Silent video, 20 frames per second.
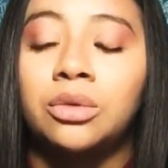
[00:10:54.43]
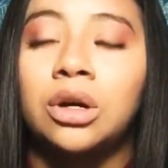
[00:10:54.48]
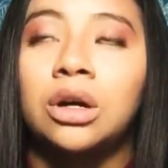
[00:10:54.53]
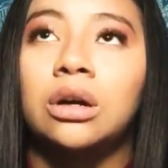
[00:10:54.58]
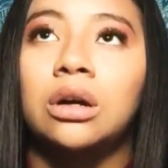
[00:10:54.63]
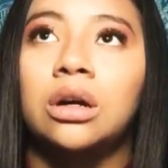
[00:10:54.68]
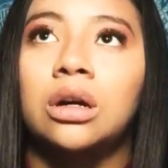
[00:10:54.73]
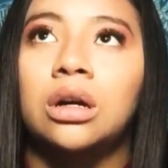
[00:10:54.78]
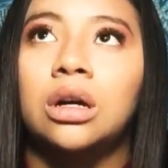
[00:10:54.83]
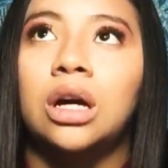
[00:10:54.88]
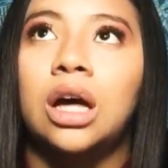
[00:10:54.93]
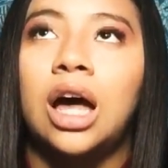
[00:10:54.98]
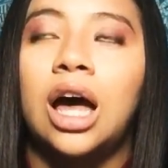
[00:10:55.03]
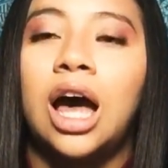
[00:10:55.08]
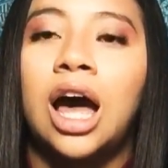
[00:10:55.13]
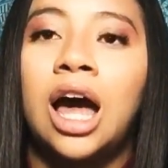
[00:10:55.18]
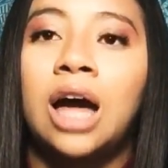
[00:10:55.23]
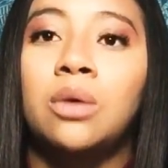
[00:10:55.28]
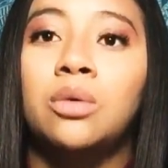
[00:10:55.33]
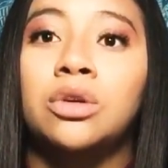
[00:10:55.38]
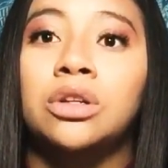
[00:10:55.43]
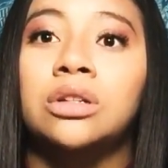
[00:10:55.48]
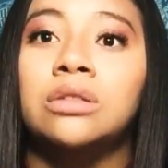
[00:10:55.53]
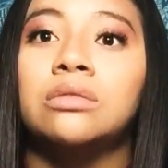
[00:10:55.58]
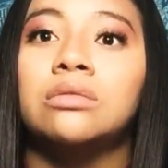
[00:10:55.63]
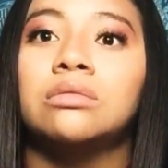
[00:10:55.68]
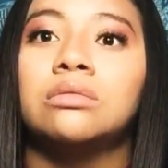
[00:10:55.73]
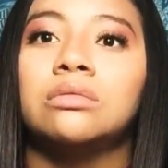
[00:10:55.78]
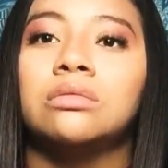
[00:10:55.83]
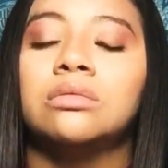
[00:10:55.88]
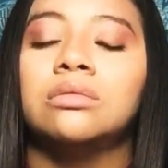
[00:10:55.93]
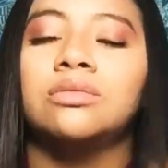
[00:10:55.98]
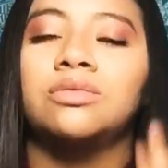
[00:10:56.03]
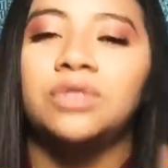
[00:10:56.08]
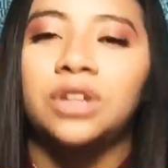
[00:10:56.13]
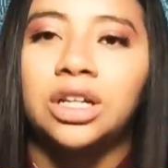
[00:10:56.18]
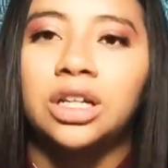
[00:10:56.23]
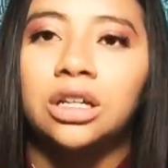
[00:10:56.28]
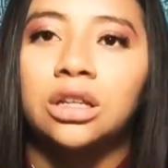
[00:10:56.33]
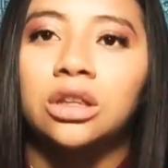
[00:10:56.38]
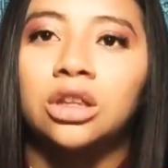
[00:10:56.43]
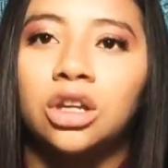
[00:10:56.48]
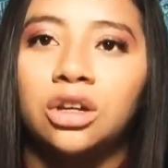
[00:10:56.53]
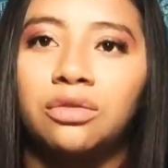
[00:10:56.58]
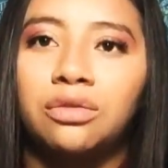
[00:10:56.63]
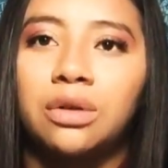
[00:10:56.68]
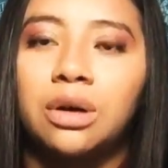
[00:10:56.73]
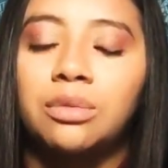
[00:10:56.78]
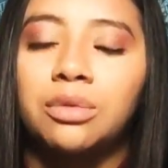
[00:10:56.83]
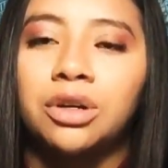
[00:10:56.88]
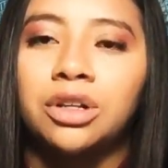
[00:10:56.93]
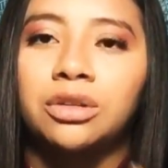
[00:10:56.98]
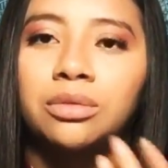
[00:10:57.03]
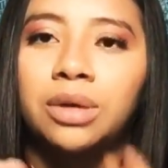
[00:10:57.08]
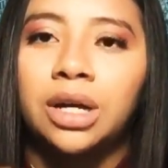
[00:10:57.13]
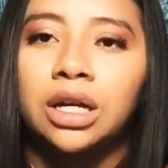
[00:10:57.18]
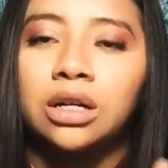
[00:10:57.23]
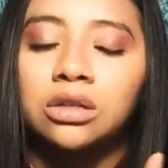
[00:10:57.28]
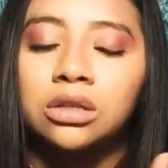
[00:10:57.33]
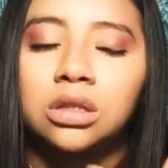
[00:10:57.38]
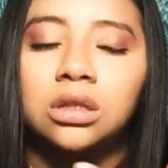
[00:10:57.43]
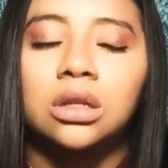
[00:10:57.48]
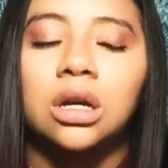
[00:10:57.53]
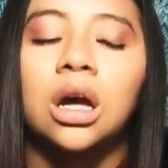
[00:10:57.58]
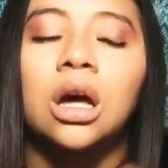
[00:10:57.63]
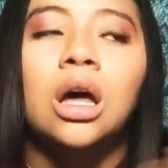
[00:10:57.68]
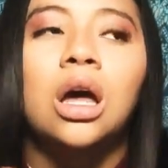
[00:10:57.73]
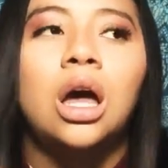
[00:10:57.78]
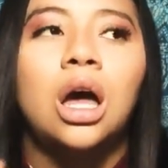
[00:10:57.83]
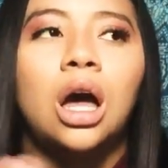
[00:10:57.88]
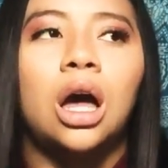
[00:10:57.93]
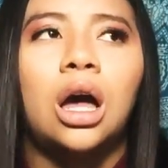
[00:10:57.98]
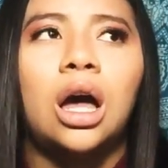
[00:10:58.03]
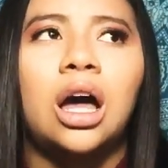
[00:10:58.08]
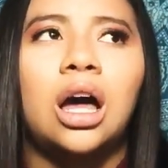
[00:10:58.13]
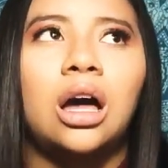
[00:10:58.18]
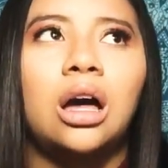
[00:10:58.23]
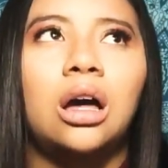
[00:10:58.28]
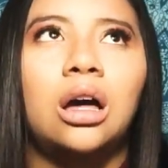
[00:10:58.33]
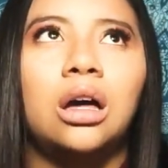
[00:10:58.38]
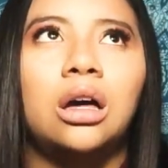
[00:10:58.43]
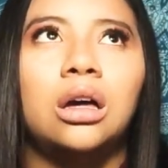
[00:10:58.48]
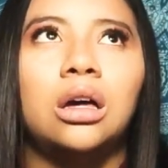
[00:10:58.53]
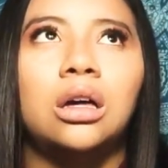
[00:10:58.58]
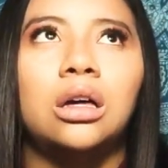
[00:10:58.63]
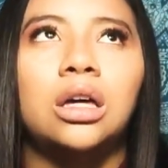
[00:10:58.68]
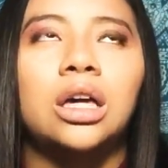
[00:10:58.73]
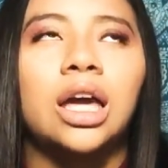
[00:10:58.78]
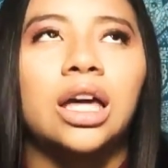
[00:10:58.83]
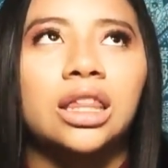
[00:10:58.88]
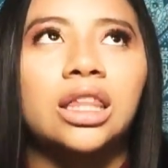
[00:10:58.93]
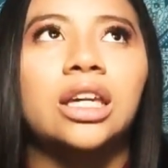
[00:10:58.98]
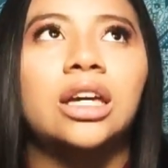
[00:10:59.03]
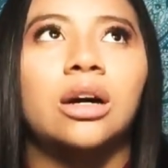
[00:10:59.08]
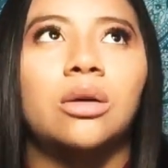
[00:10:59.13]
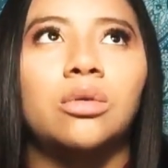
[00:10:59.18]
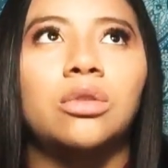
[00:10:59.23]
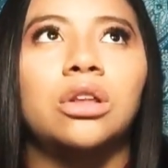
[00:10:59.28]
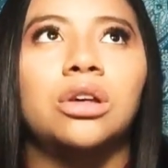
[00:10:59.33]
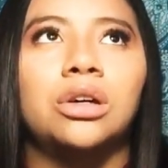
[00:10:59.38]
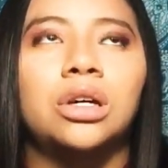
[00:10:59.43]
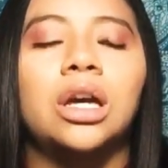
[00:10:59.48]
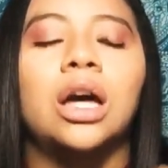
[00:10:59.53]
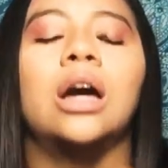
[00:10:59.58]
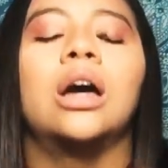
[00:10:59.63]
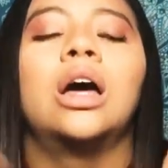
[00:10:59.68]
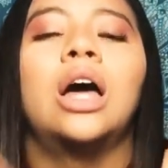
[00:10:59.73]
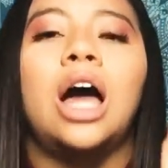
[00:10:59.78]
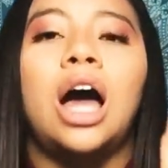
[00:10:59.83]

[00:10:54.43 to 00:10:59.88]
Well, I would freaking look for my brother. Hide and go seek, yeah. Yeah, I think I would look, yeah.